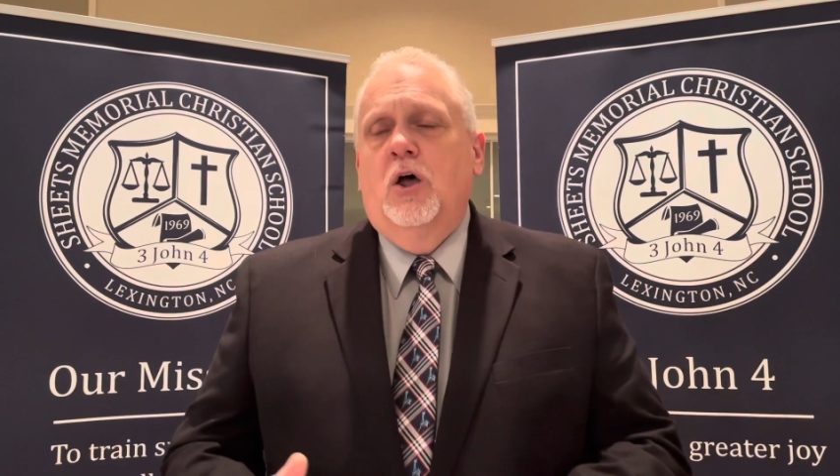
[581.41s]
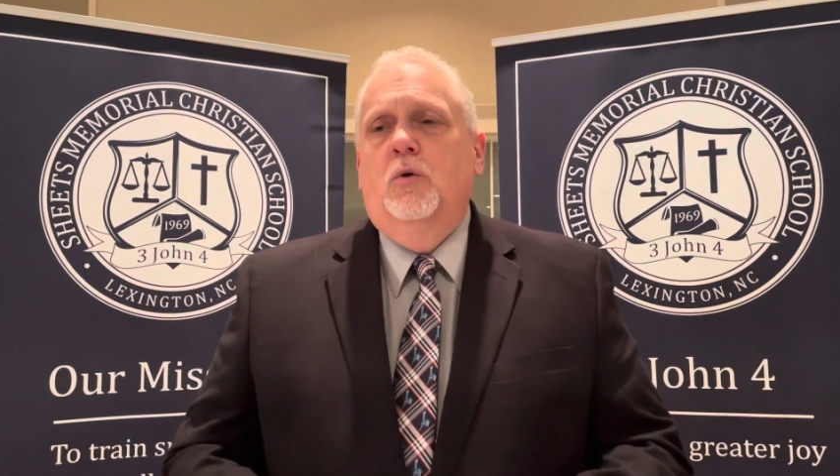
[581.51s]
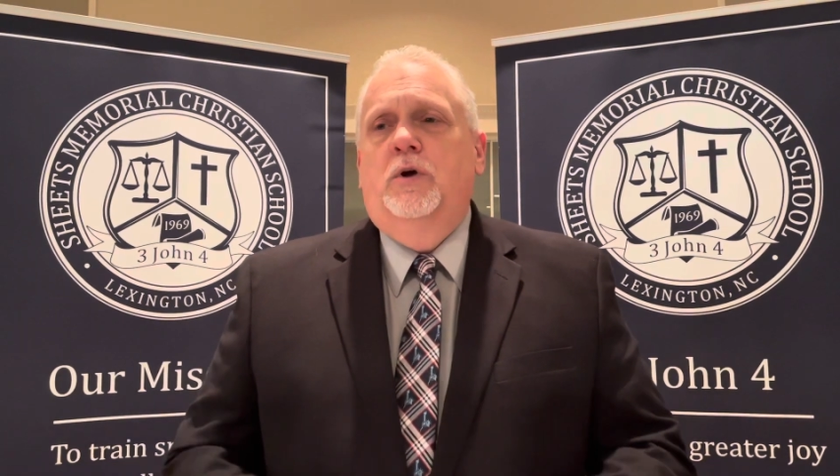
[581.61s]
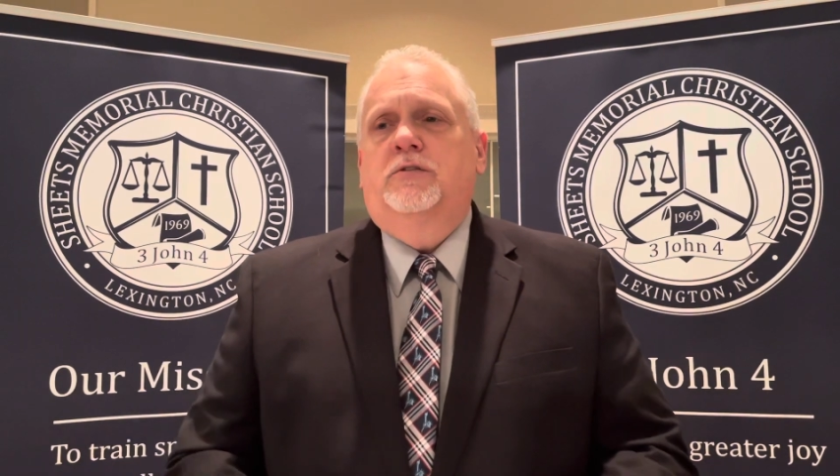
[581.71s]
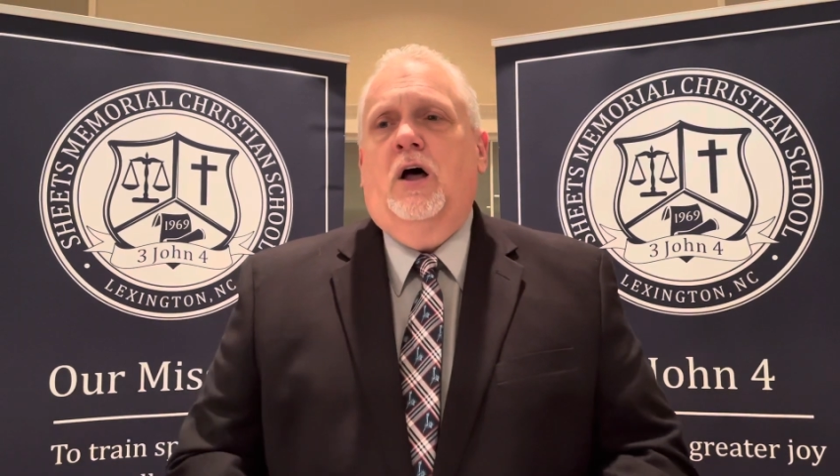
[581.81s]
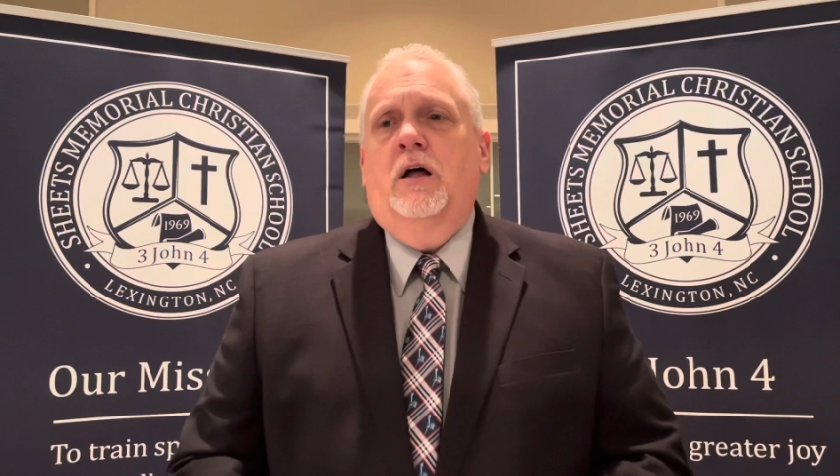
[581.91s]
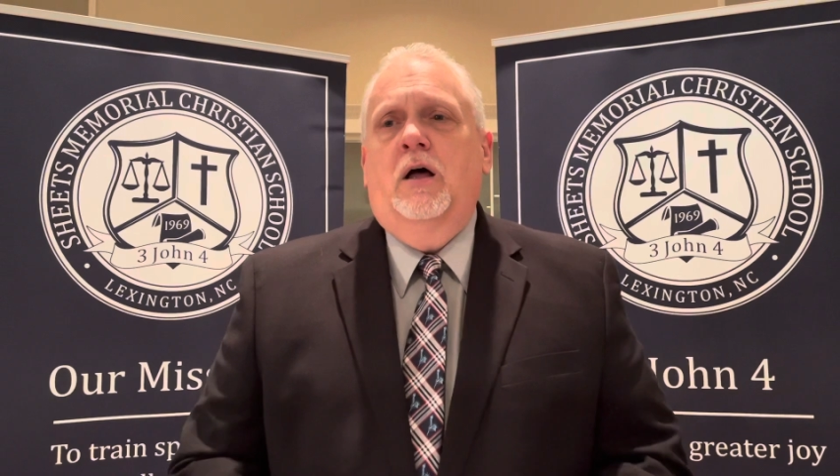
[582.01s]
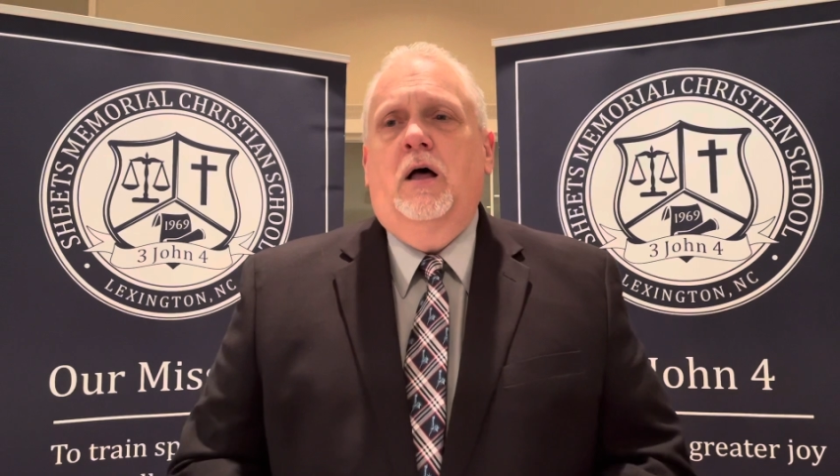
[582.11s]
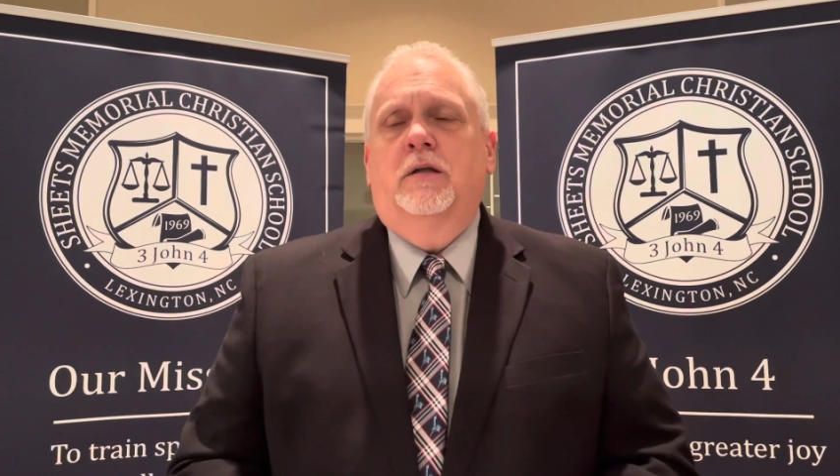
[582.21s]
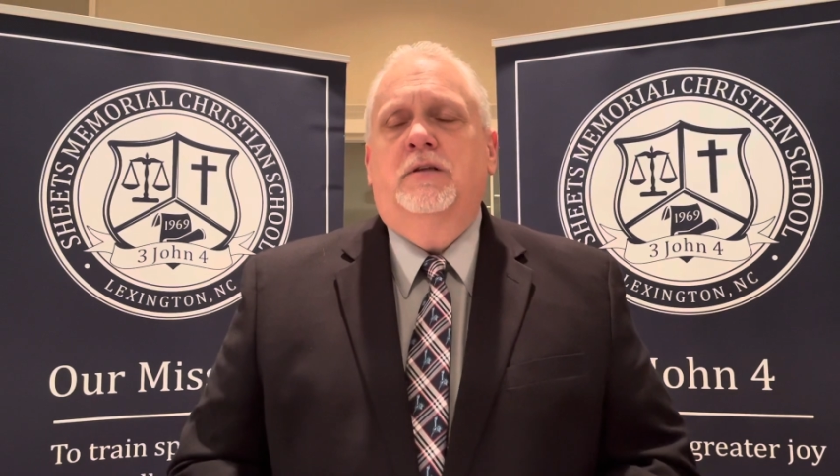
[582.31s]
we
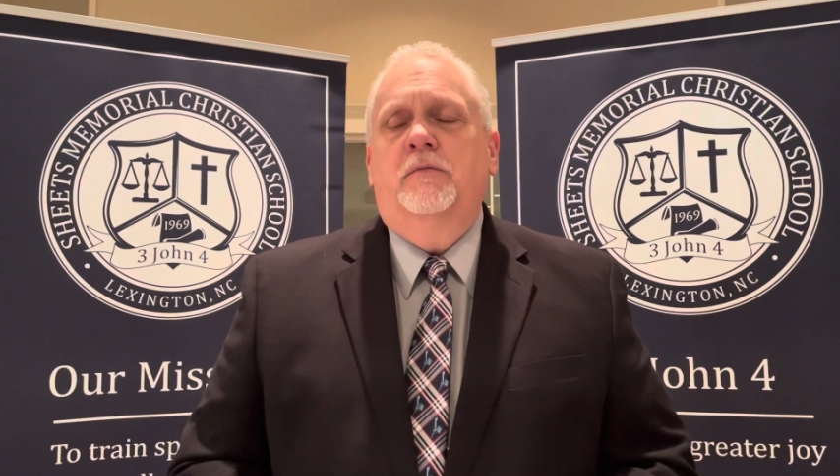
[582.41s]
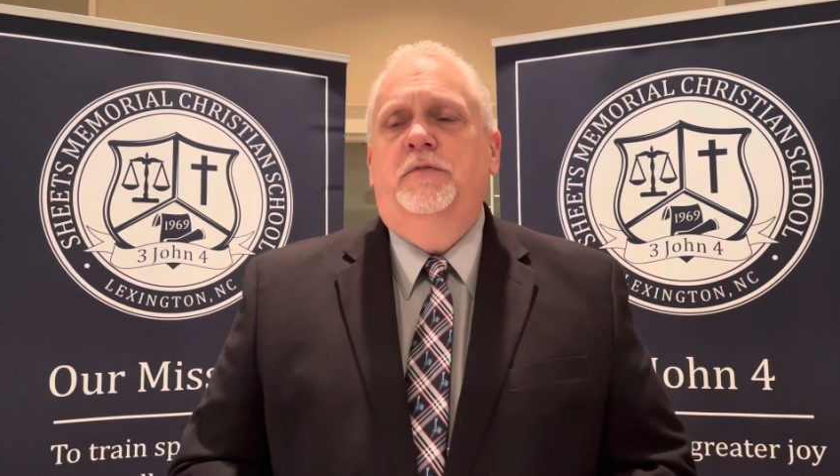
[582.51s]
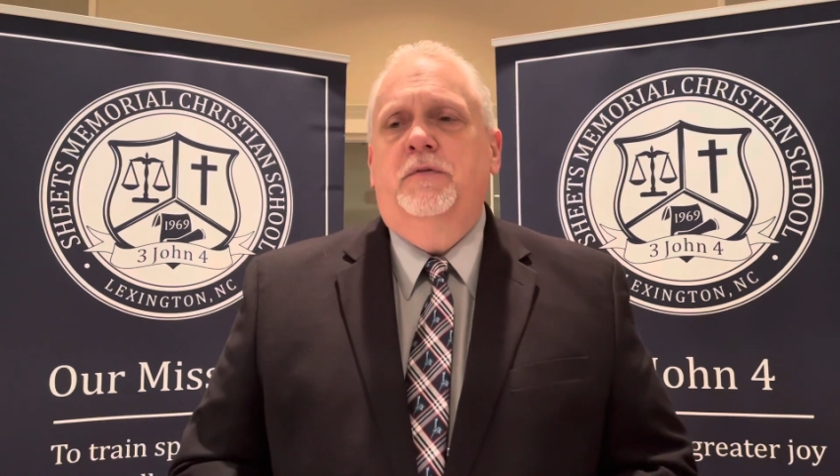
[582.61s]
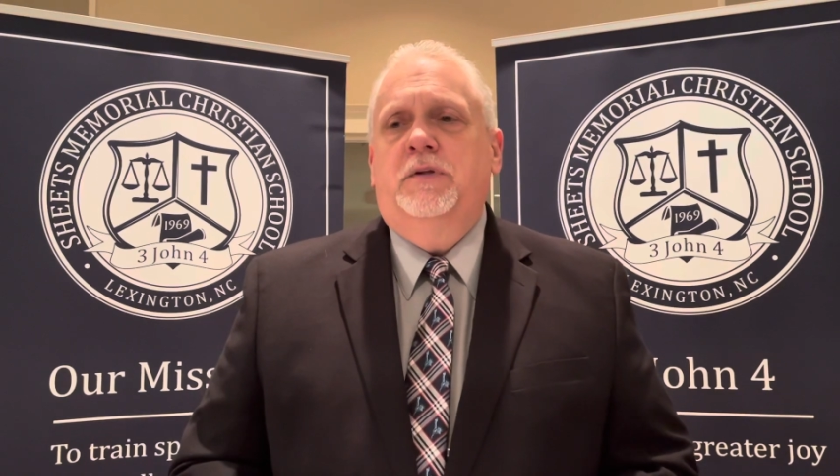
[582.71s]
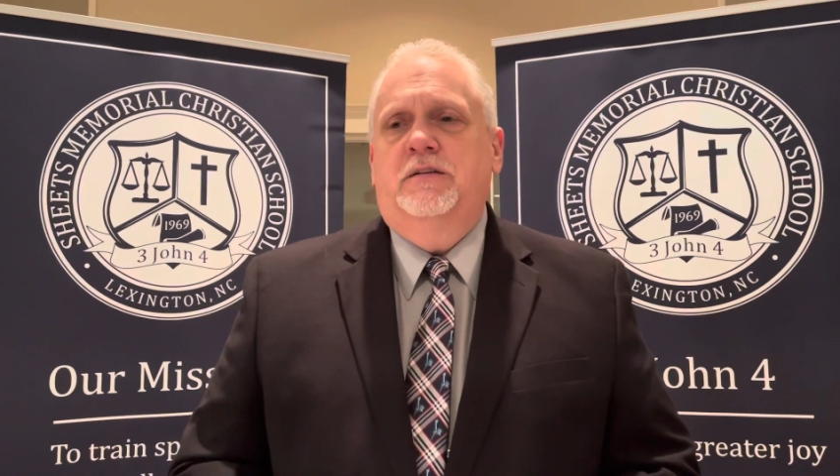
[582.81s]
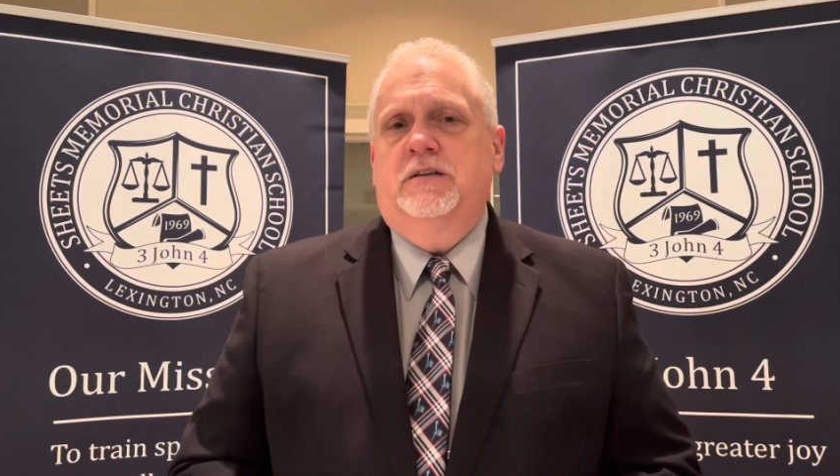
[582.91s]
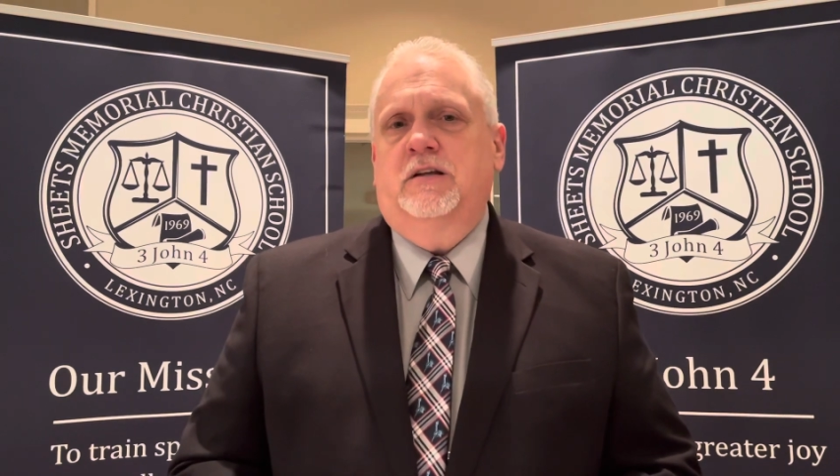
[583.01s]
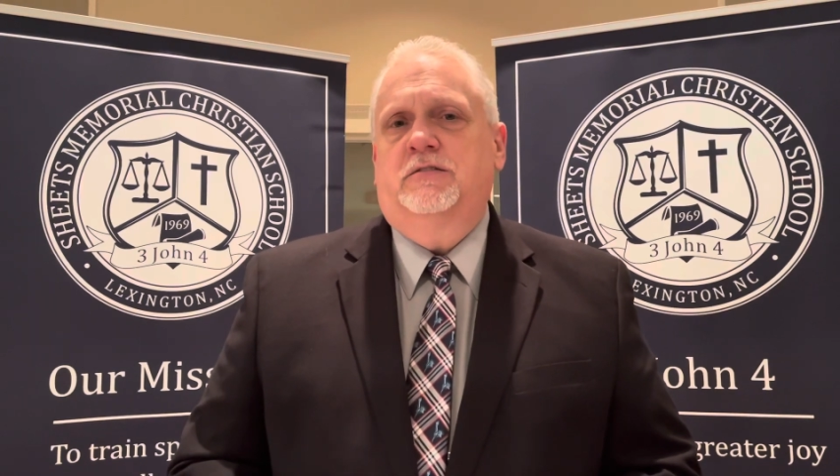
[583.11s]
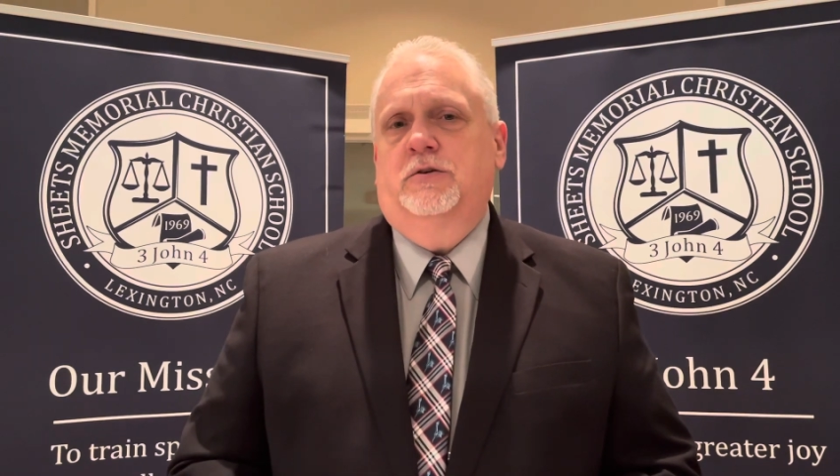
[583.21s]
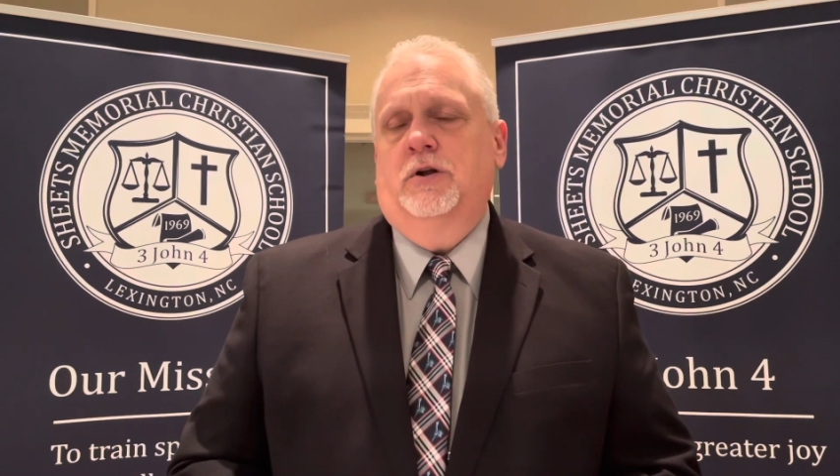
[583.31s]
saw some
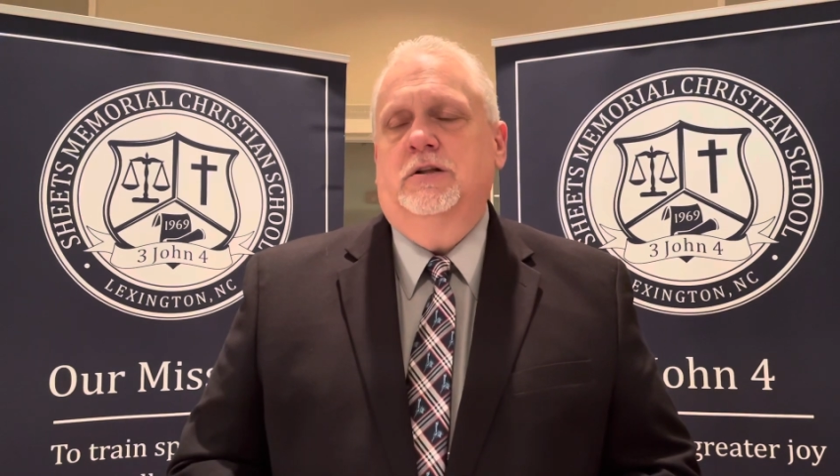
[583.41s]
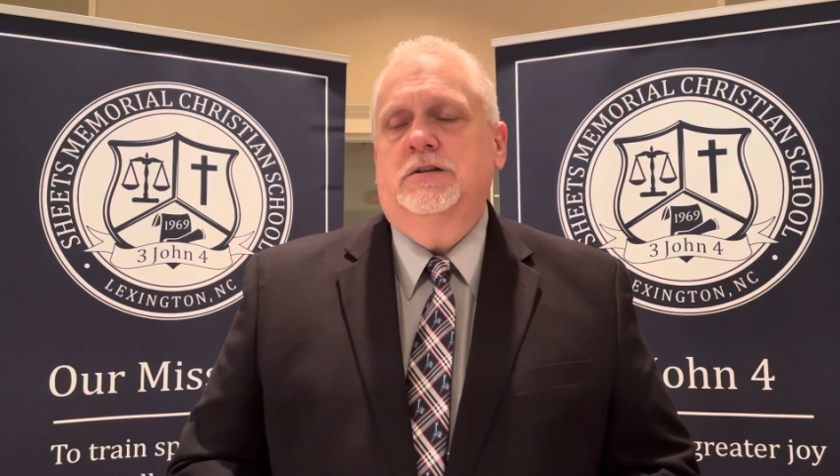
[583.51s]
56 students.